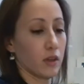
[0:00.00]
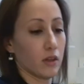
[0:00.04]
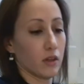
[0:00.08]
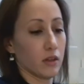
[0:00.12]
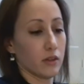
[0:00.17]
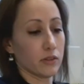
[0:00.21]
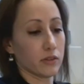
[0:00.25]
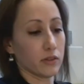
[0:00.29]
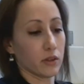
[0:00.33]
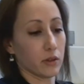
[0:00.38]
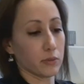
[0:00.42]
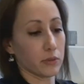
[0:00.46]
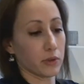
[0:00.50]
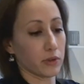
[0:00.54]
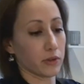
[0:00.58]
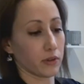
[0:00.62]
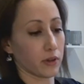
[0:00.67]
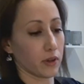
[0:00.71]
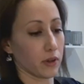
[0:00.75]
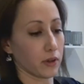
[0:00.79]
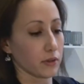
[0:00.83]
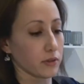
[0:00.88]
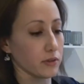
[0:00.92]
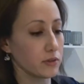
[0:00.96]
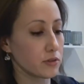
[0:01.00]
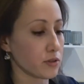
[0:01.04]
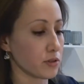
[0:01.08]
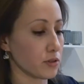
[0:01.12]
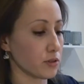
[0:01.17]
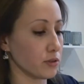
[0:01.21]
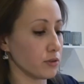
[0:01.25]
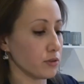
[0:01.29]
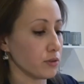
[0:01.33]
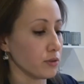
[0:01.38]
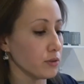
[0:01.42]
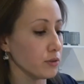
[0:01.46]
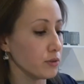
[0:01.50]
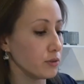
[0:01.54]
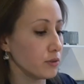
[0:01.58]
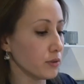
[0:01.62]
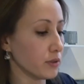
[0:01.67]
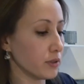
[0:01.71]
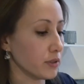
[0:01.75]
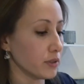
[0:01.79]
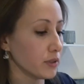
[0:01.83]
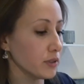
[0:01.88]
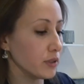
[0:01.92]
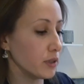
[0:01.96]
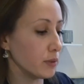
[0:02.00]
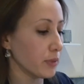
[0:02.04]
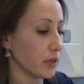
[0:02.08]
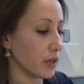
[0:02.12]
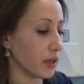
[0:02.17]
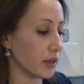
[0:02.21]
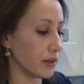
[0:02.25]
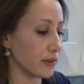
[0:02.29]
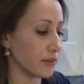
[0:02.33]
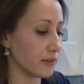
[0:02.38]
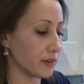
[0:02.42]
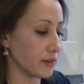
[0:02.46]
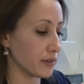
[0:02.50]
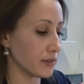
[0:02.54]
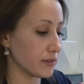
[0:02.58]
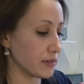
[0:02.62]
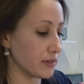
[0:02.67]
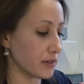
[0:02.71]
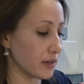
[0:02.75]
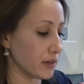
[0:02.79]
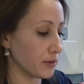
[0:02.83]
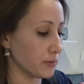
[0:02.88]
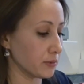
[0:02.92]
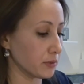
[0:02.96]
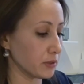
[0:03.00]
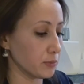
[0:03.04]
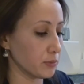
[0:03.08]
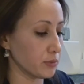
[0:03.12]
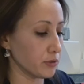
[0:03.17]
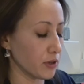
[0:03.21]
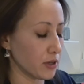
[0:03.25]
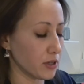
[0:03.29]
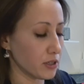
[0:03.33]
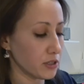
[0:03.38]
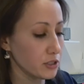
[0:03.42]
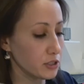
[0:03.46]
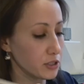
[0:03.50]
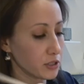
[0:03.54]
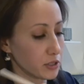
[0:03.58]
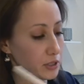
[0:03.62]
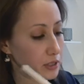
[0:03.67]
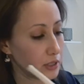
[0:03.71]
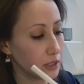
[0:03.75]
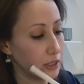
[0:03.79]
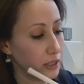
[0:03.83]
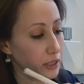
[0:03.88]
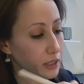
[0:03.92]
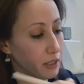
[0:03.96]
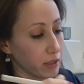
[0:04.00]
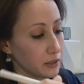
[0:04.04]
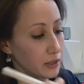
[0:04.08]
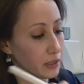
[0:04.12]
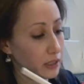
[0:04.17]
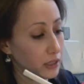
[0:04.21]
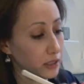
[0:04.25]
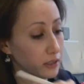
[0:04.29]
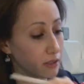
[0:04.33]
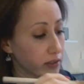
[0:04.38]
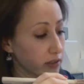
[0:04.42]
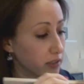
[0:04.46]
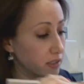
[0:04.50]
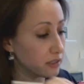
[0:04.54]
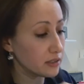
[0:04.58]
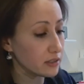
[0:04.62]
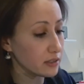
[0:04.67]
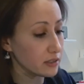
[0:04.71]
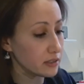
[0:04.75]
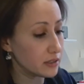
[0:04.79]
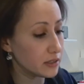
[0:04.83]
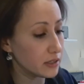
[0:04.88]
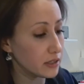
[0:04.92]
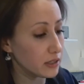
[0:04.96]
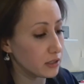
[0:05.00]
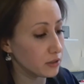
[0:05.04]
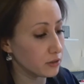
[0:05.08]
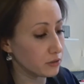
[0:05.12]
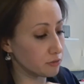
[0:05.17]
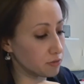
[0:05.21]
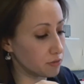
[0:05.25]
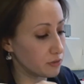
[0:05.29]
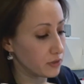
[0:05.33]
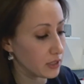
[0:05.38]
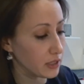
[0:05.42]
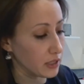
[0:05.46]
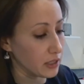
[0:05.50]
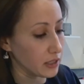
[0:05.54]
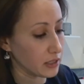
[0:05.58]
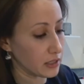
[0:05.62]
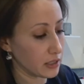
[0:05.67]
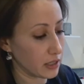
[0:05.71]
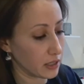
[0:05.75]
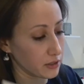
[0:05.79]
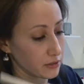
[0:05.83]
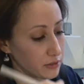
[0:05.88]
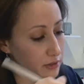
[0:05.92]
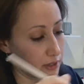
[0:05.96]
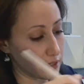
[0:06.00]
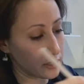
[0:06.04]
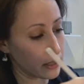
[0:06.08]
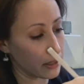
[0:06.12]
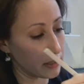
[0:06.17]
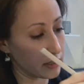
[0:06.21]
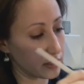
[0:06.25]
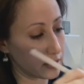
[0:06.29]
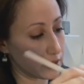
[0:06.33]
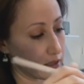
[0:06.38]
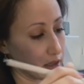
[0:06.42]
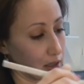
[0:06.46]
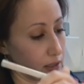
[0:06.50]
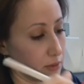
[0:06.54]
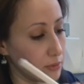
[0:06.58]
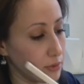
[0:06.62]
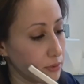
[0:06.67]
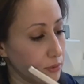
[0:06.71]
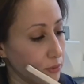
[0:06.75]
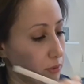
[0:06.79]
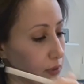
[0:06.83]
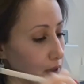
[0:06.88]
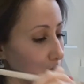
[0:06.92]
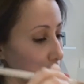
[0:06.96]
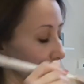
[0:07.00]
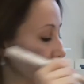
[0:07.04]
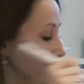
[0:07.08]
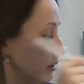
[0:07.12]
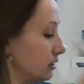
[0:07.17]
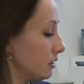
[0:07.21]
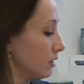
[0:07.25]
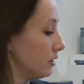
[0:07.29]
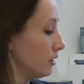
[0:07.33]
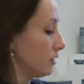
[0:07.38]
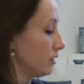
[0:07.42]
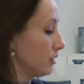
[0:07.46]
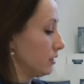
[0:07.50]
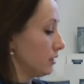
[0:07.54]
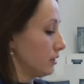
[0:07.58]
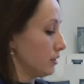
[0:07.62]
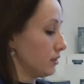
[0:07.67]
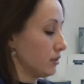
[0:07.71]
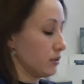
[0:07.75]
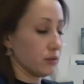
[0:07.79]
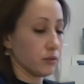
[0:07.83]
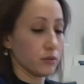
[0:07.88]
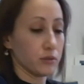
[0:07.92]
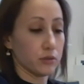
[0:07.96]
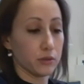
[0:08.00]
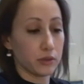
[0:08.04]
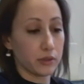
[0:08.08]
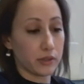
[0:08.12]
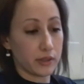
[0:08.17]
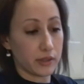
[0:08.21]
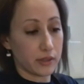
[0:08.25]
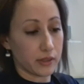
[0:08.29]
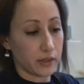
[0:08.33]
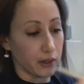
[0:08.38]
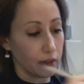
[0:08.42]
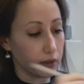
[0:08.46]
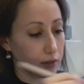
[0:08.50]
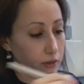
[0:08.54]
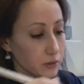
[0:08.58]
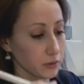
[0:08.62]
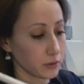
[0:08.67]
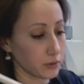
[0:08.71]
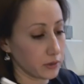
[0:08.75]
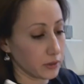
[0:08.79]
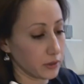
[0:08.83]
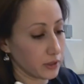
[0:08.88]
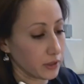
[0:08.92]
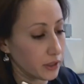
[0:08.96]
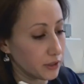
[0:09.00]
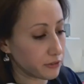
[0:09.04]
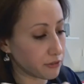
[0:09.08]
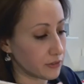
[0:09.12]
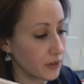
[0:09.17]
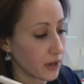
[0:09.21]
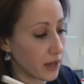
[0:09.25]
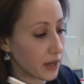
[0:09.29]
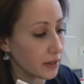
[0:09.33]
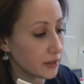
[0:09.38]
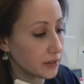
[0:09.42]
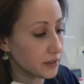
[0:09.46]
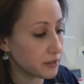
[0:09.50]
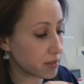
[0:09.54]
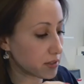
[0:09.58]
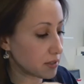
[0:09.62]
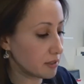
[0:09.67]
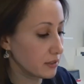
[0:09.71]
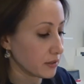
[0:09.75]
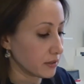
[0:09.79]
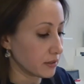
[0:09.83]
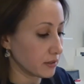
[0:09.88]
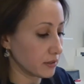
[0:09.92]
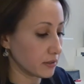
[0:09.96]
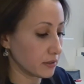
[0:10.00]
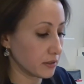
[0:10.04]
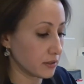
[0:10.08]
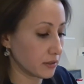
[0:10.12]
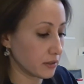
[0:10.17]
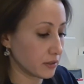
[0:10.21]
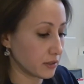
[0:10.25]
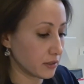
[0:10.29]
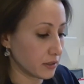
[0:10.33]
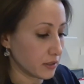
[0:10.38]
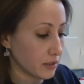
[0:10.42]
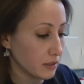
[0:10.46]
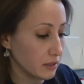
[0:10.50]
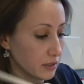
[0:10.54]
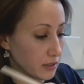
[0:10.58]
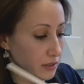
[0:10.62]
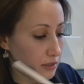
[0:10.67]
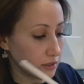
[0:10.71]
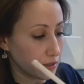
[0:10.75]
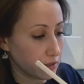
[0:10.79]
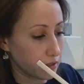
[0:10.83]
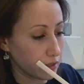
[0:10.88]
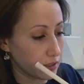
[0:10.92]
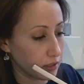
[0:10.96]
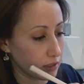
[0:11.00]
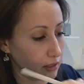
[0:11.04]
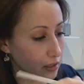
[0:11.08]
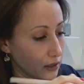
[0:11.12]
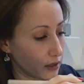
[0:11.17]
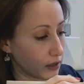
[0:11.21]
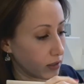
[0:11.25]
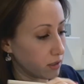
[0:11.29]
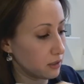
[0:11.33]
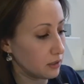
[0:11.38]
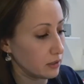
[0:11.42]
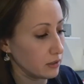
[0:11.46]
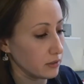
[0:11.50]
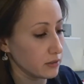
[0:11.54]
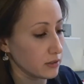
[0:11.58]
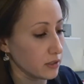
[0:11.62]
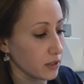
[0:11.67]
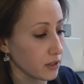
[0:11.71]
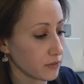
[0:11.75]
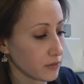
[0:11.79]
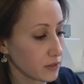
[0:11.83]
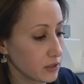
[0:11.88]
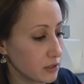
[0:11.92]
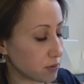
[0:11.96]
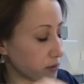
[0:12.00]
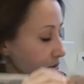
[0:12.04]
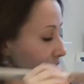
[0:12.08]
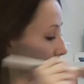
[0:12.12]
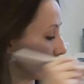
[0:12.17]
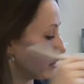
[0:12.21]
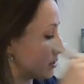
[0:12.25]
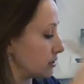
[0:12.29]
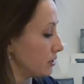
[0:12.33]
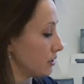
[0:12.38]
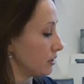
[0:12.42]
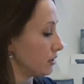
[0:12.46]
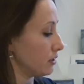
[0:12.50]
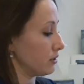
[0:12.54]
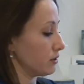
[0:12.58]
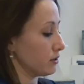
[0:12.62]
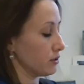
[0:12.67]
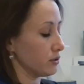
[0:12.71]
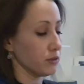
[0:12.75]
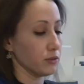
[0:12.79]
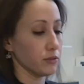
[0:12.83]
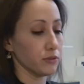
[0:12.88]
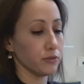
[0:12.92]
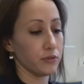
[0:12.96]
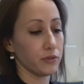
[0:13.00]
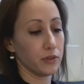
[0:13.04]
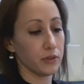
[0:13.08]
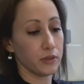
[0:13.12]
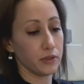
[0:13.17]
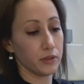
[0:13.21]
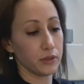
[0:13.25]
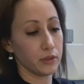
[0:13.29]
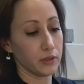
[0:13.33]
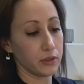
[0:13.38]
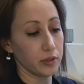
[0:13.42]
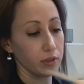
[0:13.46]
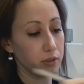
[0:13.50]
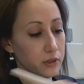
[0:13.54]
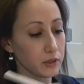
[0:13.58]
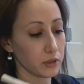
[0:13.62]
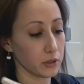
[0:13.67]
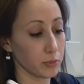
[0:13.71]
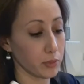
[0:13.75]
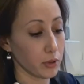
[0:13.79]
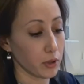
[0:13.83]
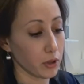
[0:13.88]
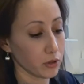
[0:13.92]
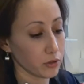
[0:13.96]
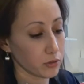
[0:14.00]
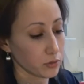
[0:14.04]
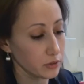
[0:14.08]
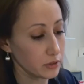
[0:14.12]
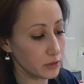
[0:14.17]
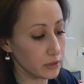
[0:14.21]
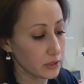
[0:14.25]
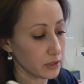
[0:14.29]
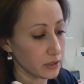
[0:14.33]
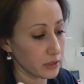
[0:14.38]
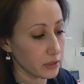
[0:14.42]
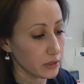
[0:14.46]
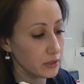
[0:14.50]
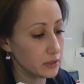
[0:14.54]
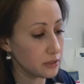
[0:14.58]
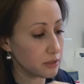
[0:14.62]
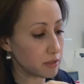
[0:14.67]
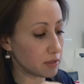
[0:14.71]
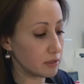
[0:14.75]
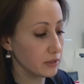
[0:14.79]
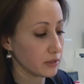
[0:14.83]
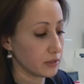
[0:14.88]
So I'm just going to apply this now with the brush. The consistency of the decorating slip will also affect the surface quality of the pot once it's